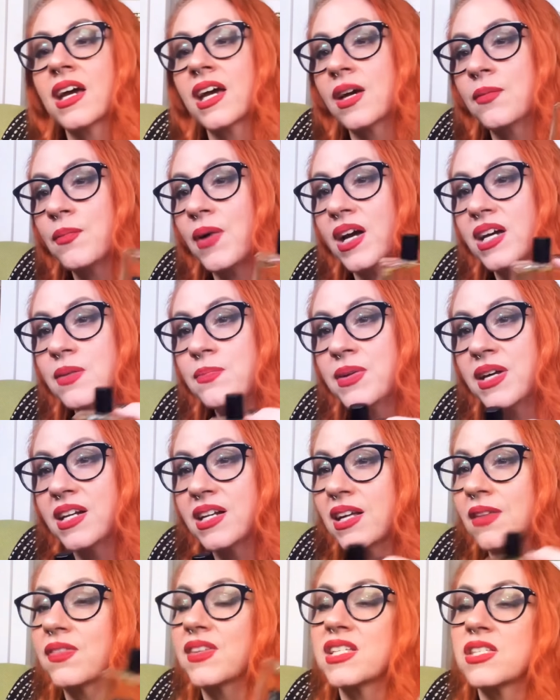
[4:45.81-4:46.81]
In my
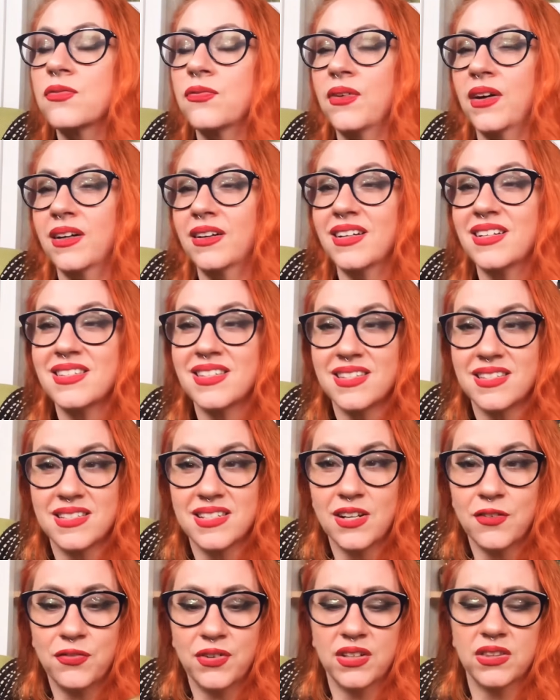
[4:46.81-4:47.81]
opinion, this fragrance is
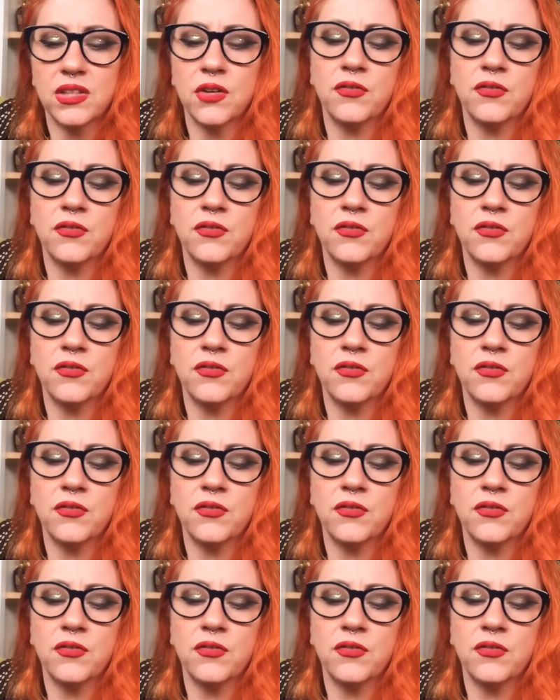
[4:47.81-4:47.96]
different.